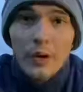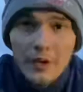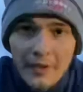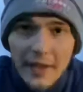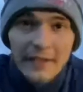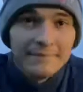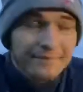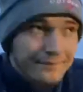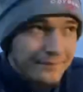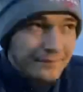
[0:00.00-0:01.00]
then
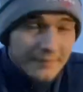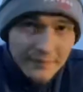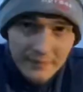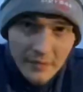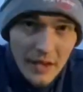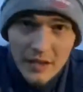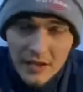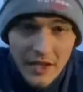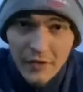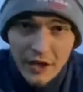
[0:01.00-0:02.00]
you're
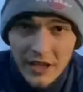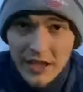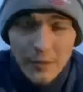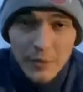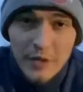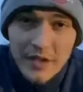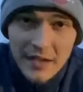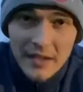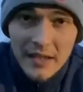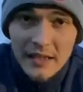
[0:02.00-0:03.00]
never going to hit the ball in the
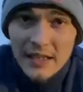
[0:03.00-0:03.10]
centre,